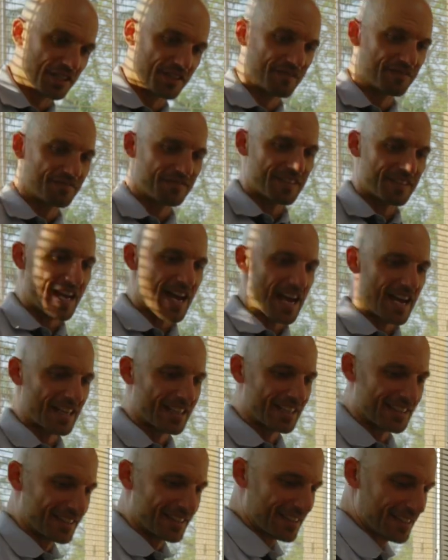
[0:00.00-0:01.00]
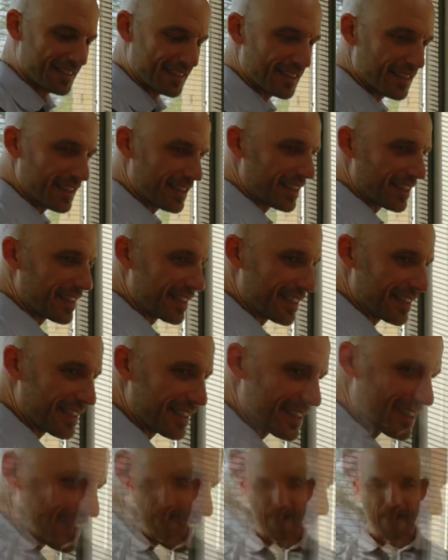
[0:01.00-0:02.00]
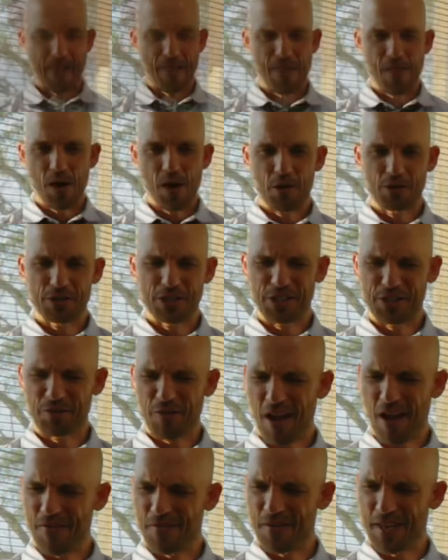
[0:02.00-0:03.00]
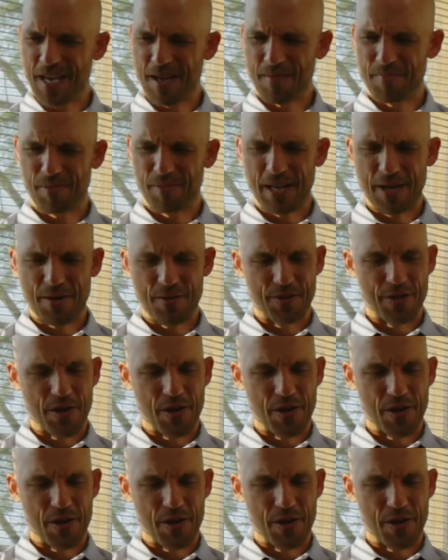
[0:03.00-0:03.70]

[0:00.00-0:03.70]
I, I mean, yeah. I, I know. It's just... Right? The ocean's rough. You can't play with